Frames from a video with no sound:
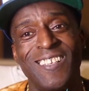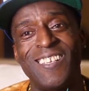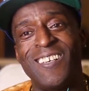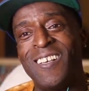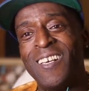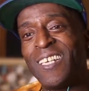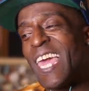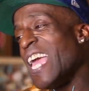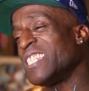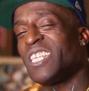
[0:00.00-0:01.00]
Yeah. Damn.
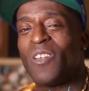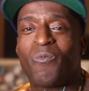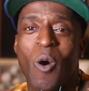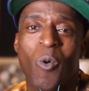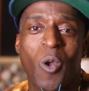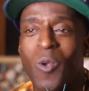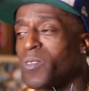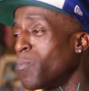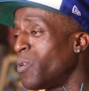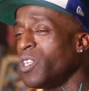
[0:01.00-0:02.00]
Gangs didn't hit forward.
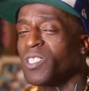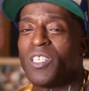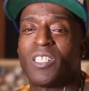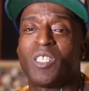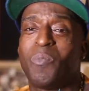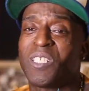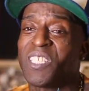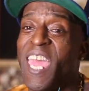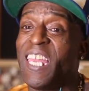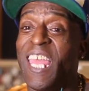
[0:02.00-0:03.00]
Crips and Bloods didn't hit this bitch
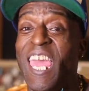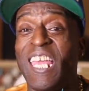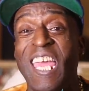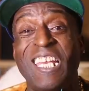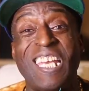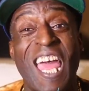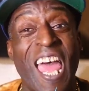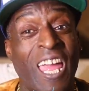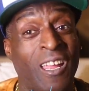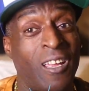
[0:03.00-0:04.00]
to 88, 89. That
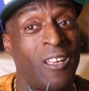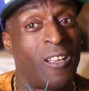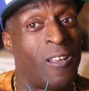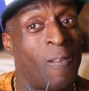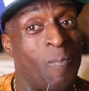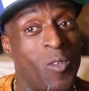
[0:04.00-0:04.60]
was 10 years later.